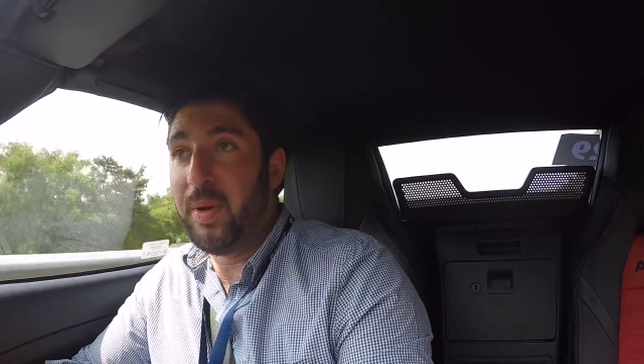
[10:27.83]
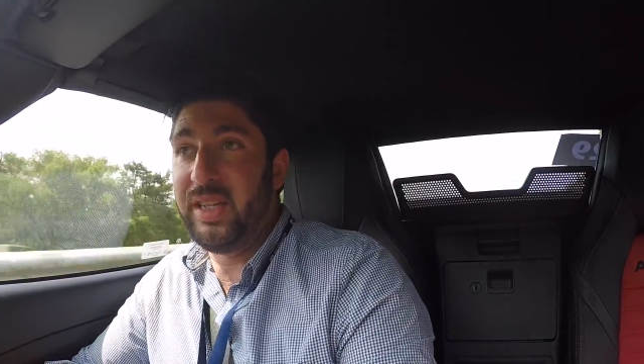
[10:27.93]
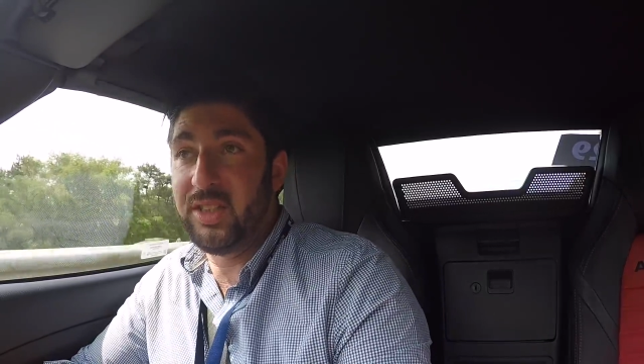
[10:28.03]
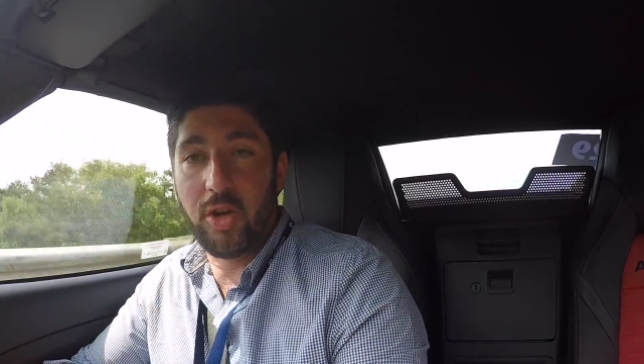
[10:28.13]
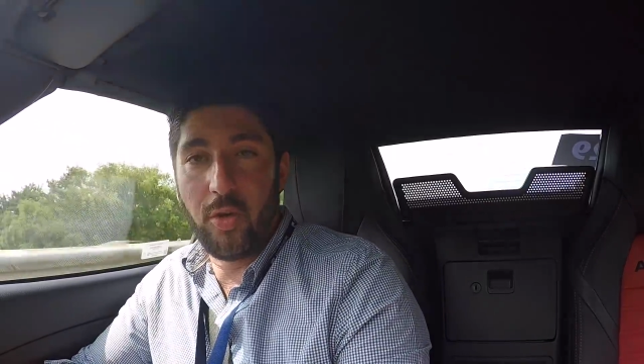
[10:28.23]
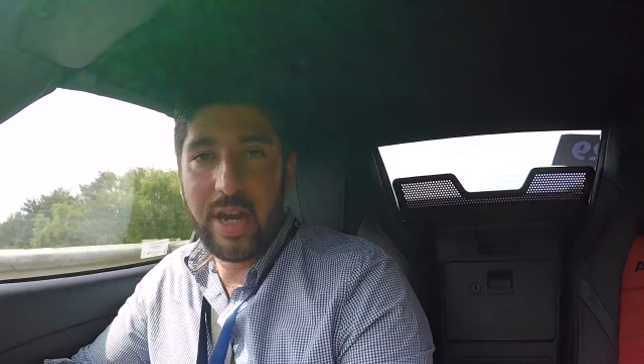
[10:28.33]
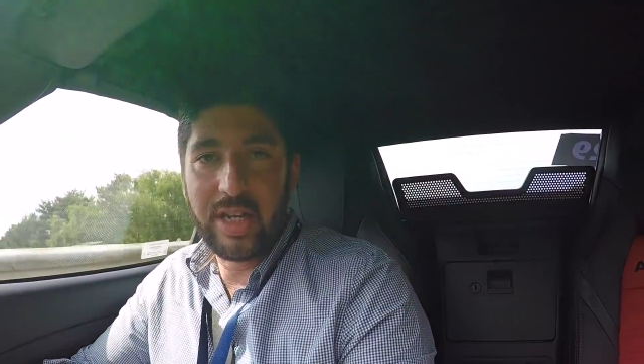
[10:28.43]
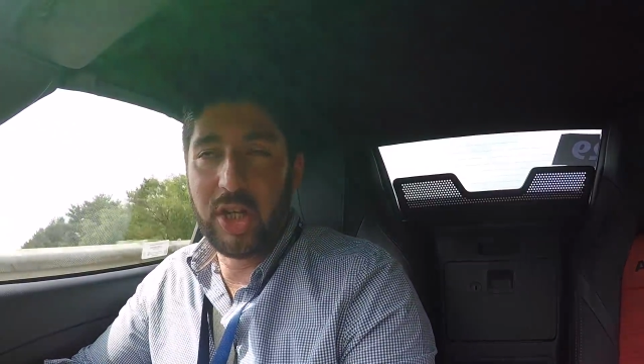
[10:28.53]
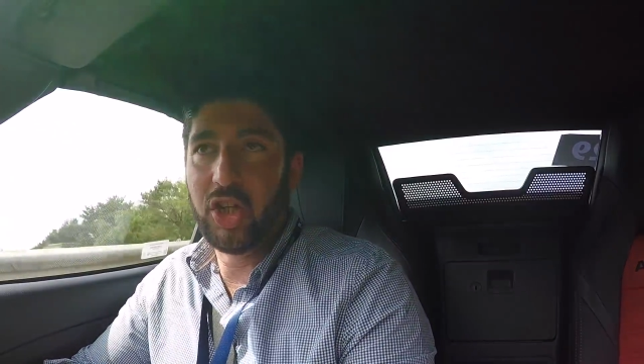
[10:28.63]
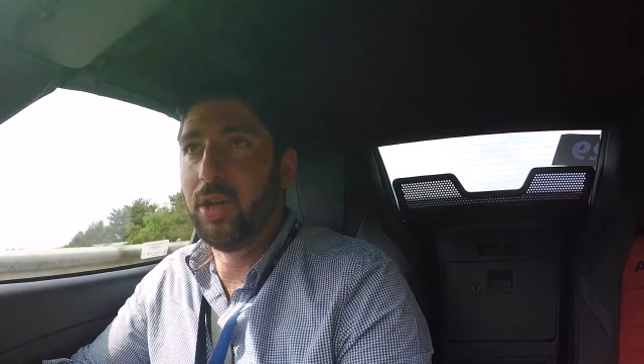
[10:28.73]
is a great
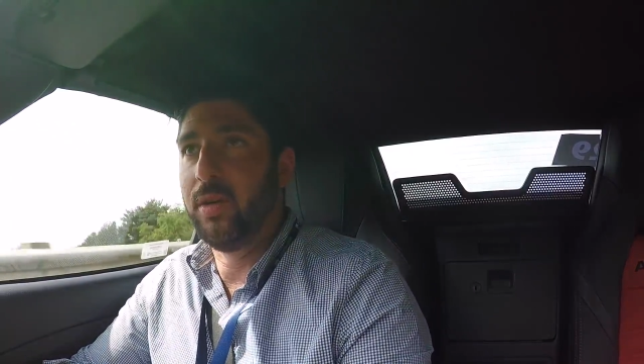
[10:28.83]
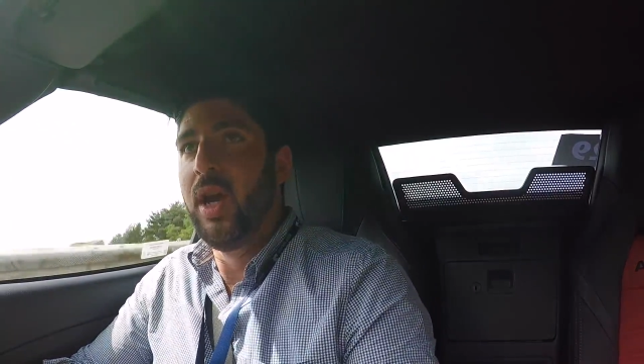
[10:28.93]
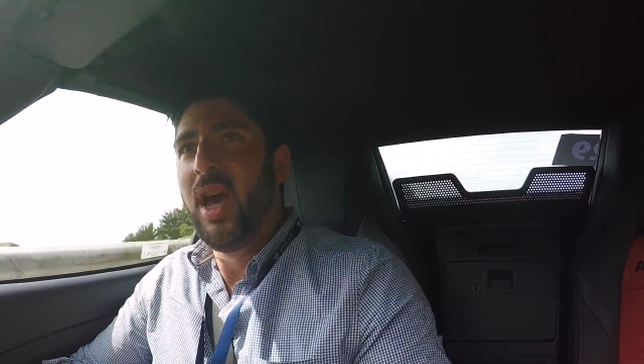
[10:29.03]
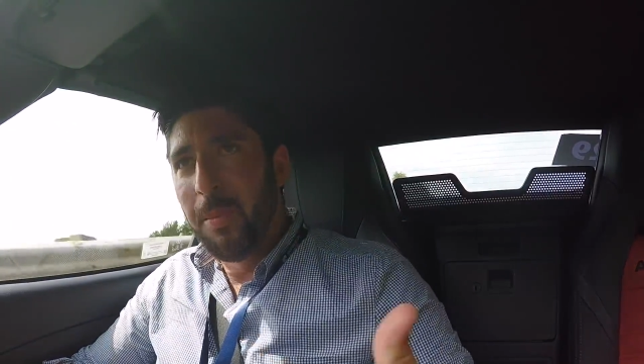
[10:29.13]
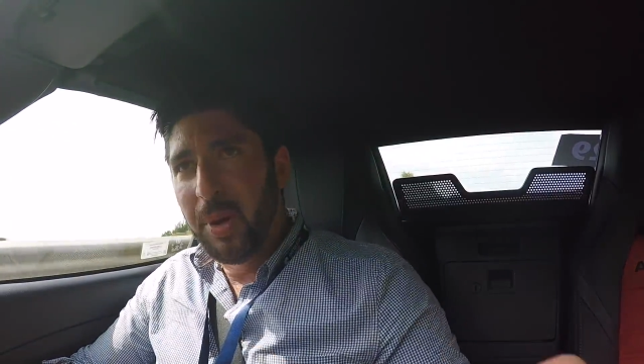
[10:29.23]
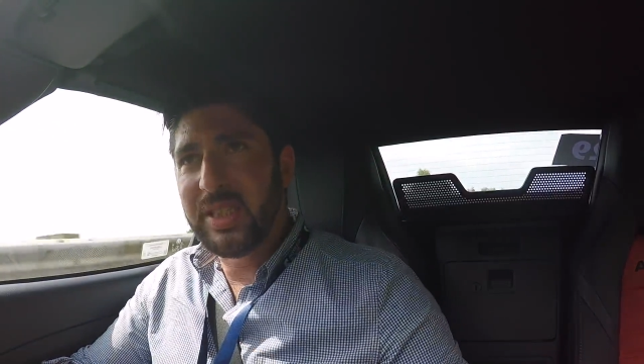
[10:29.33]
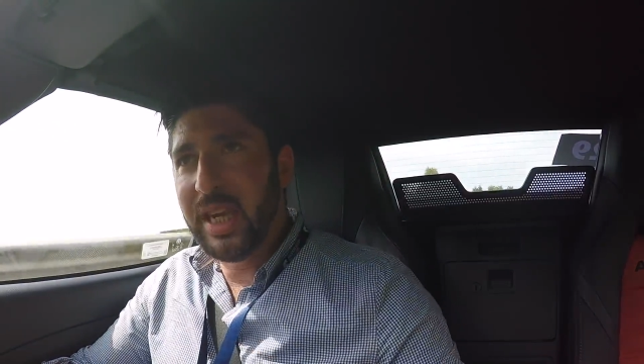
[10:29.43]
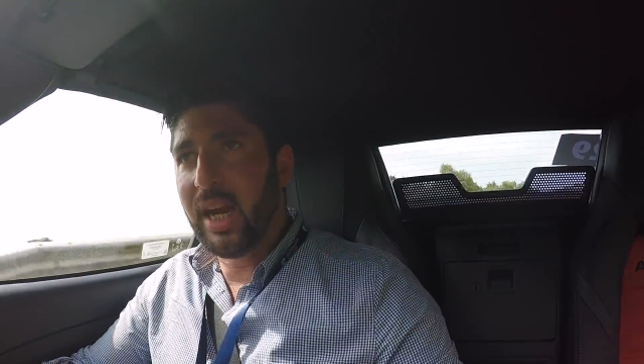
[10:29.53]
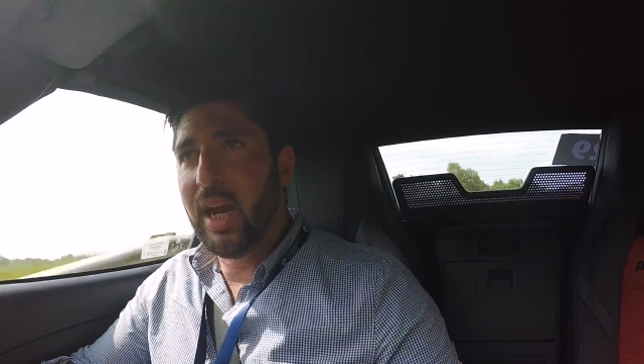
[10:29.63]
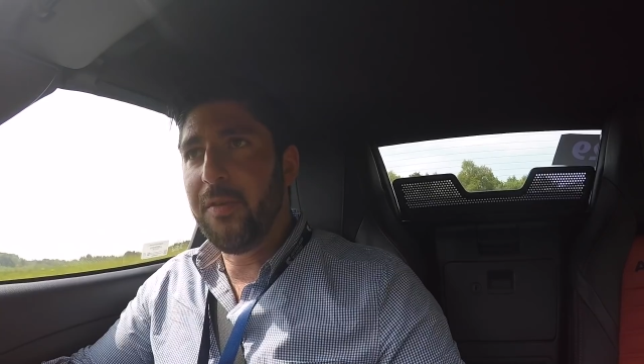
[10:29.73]
addition,
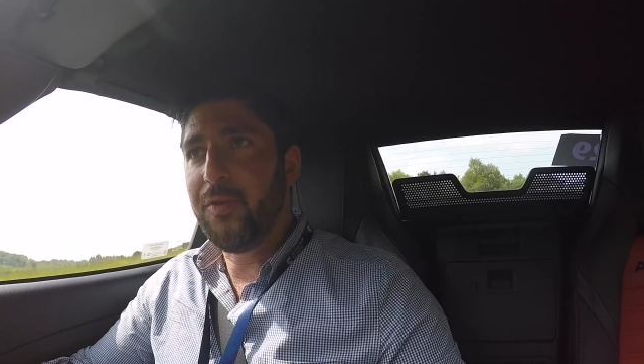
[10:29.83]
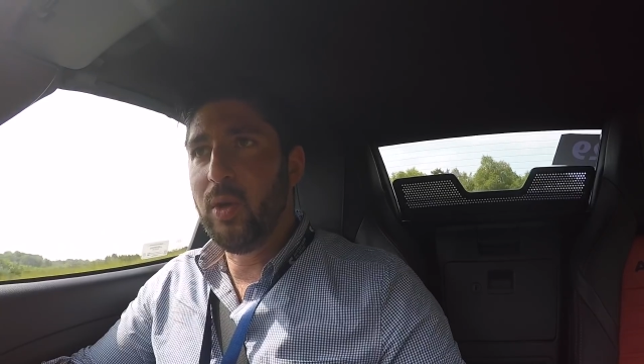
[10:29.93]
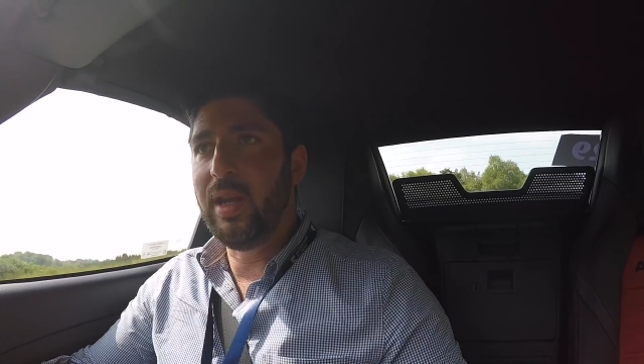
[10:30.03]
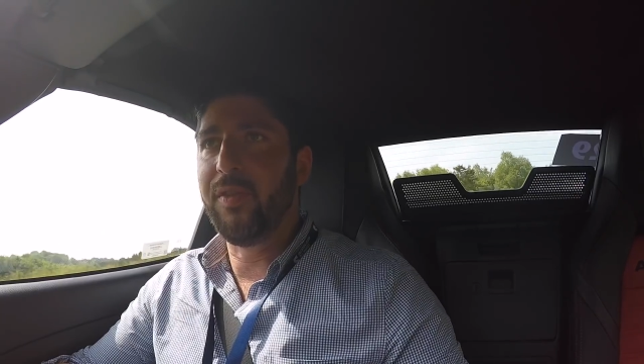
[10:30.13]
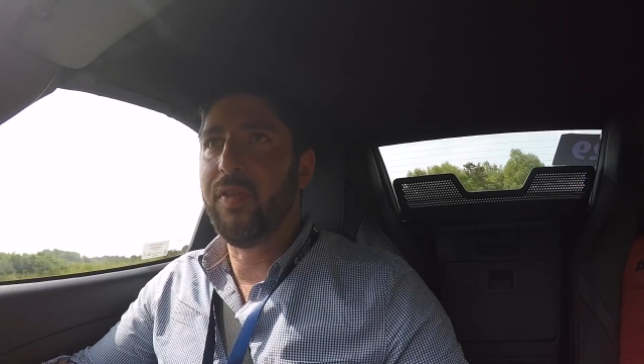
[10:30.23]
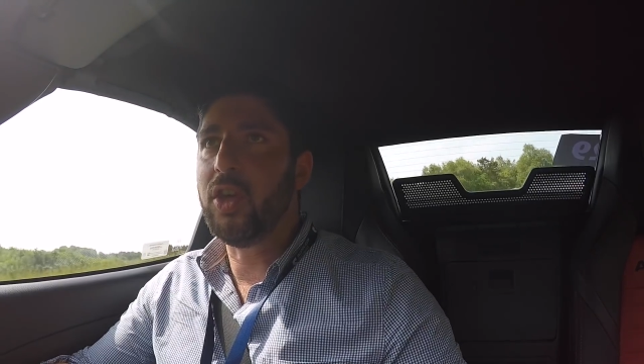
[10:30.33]
particularly if you live in the